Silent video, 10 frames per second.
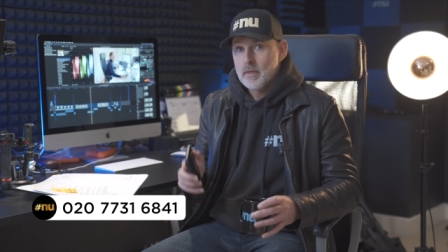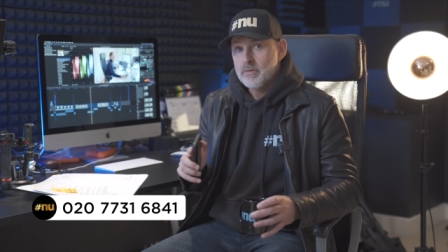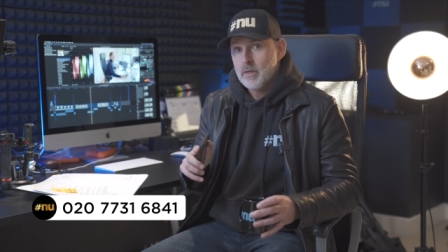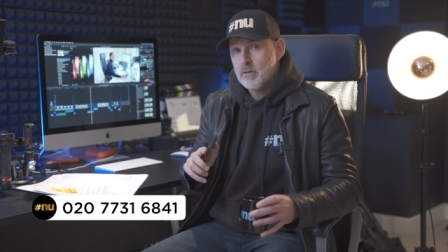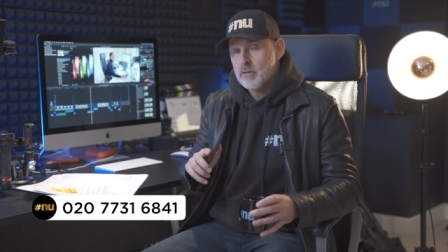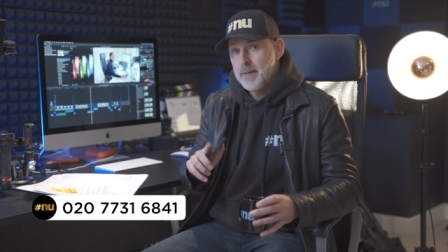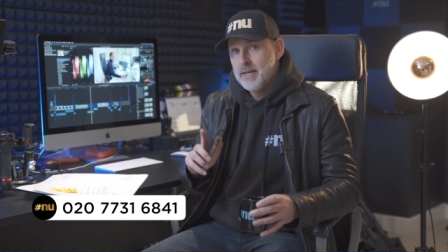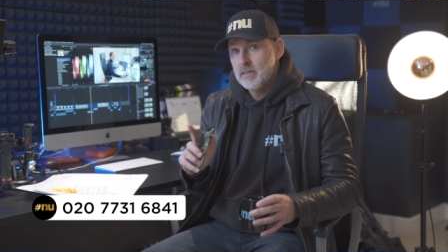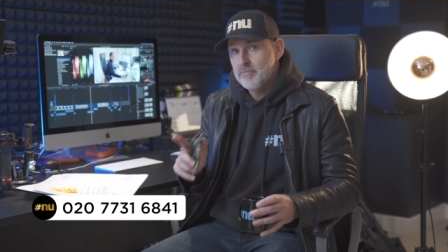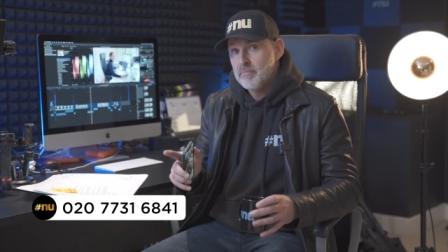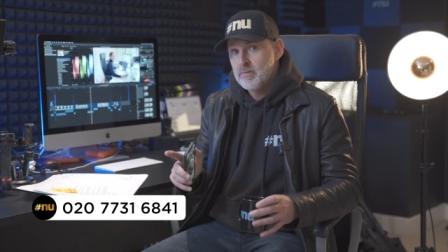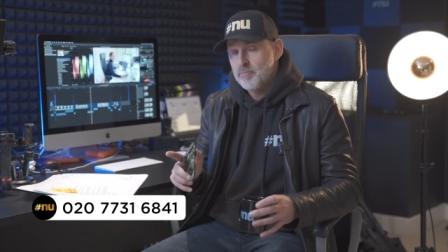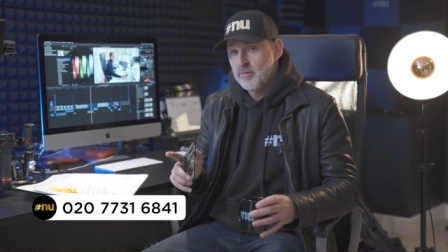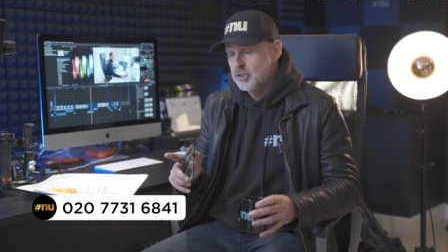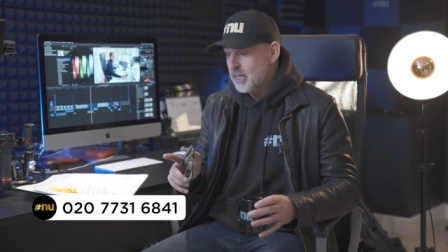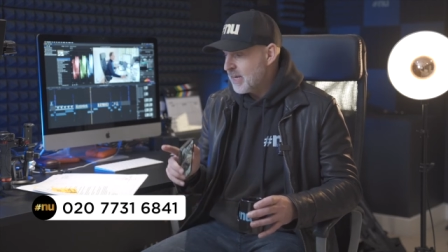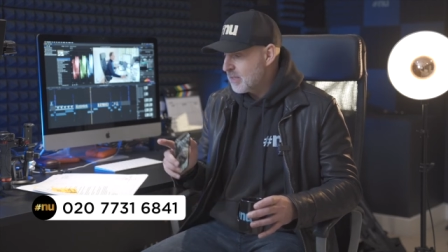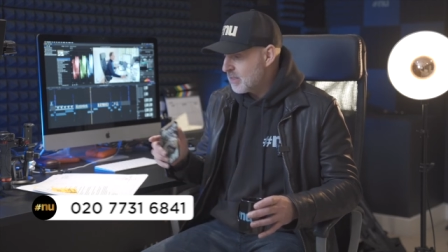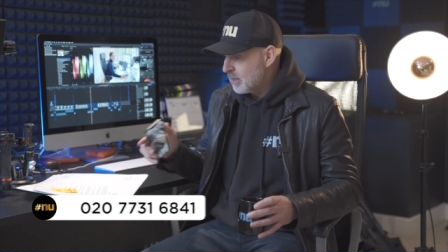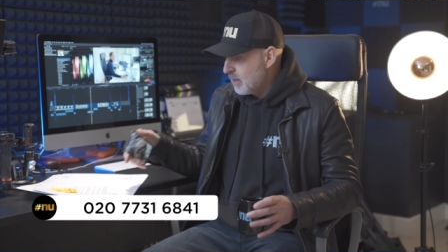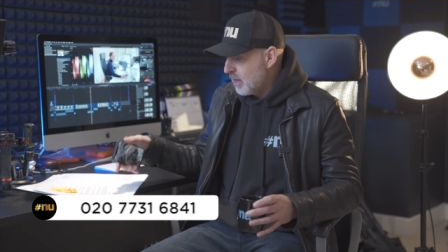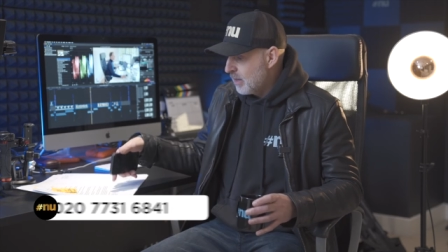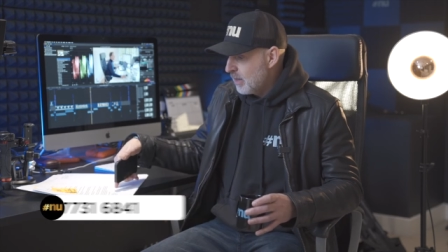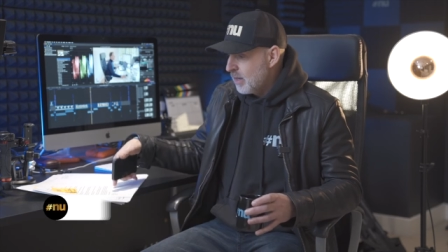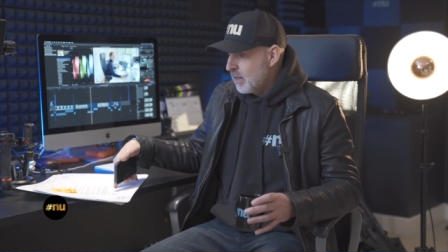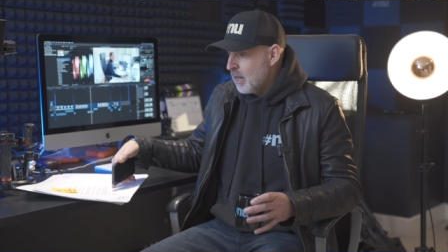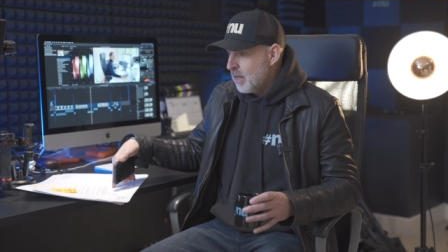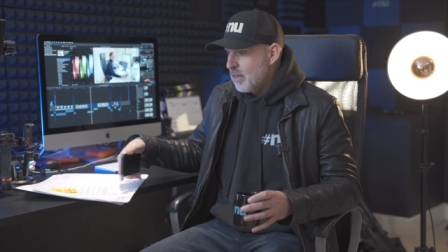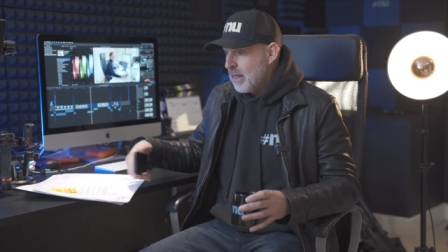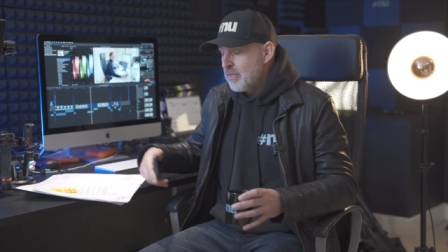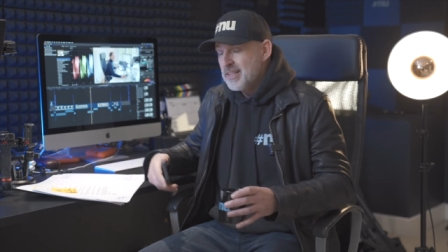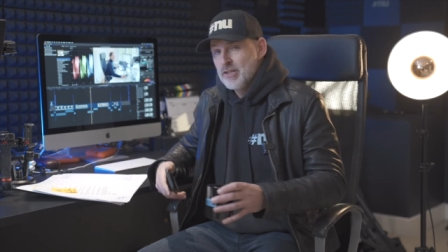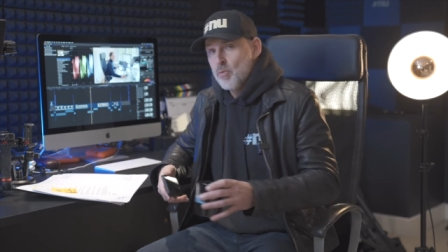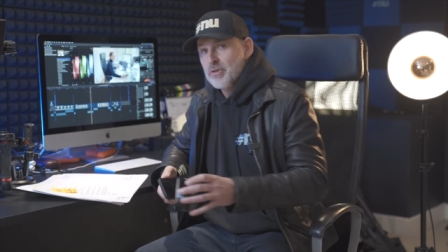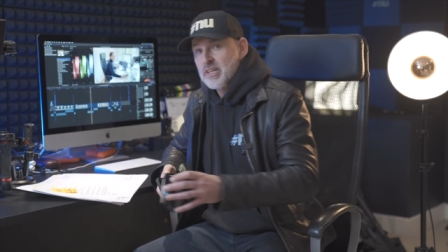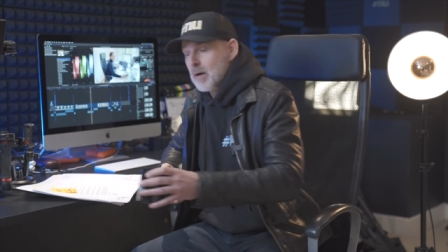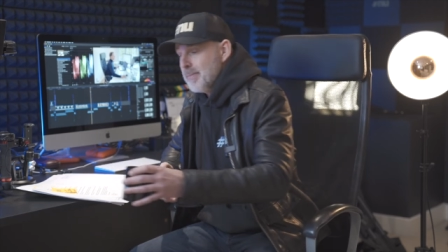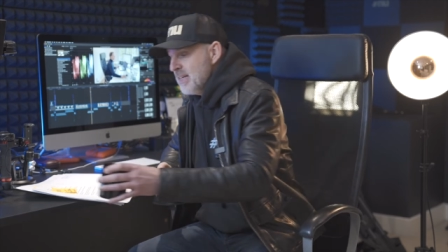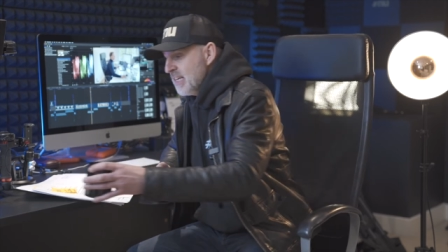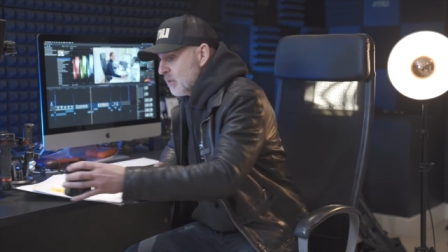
So speaking of projects, this is what's coming this